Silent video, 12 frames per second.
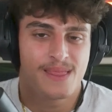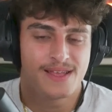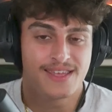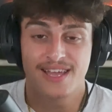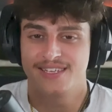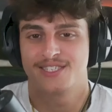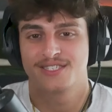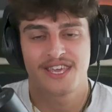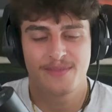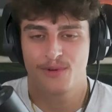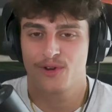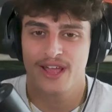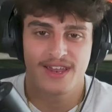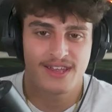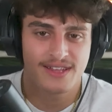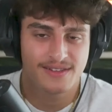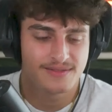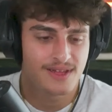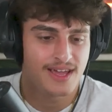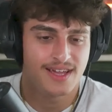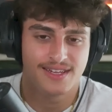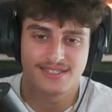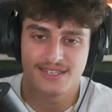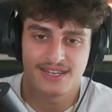Yeah, just keep creating
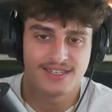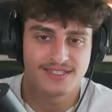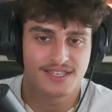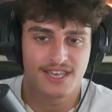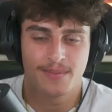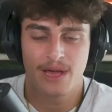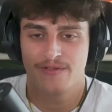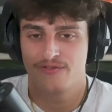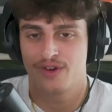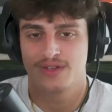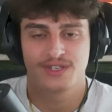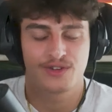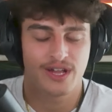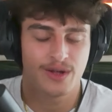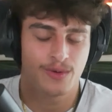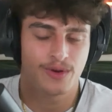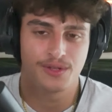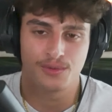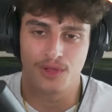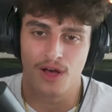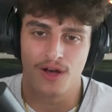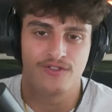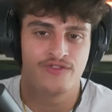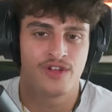and keep having fun, create what you
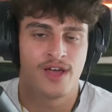love.